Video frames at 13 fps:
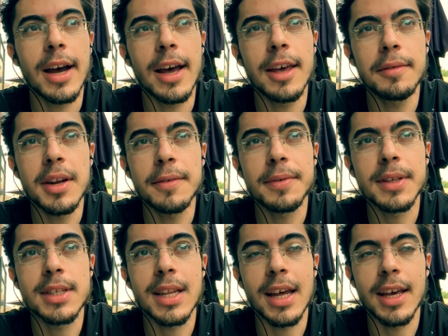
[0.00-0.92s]
Even if
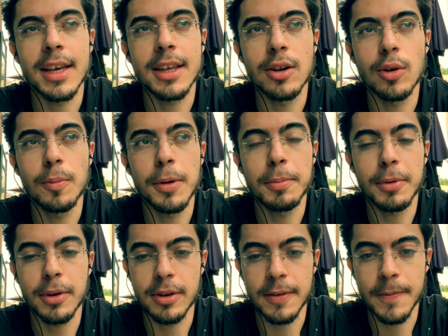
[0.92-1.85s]
it's like you know,
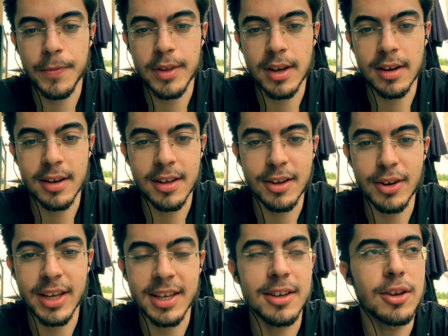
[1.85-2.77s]
people uh,
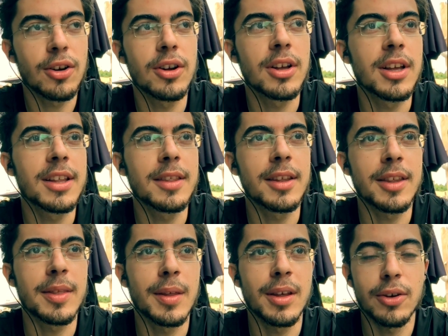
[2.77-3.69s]
like they,
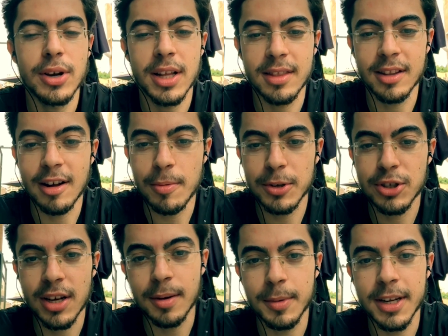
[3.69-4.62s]
they look at how
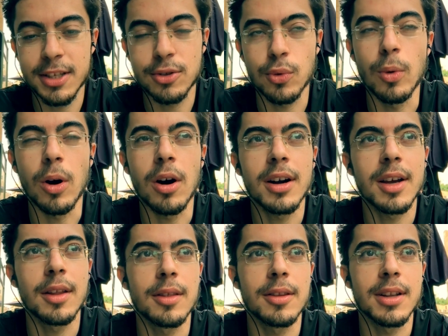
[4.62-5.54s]
much time it is to
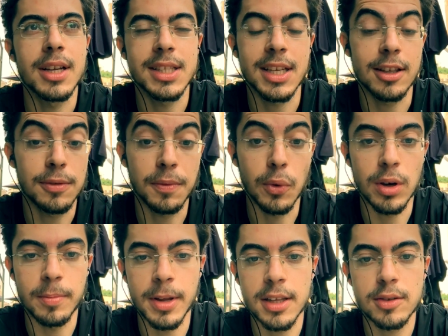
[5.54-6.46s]
walk, and let's say it's
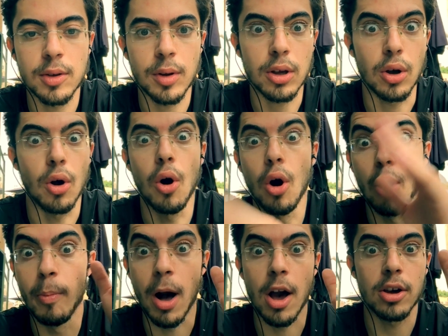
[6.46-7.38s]
40 minutes, they're like, oh
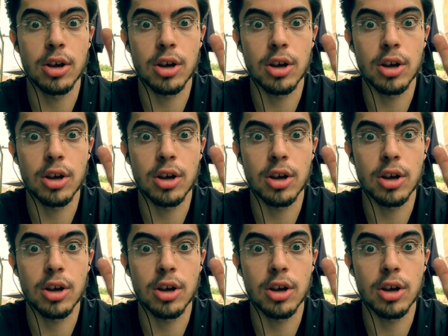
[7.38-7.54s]
my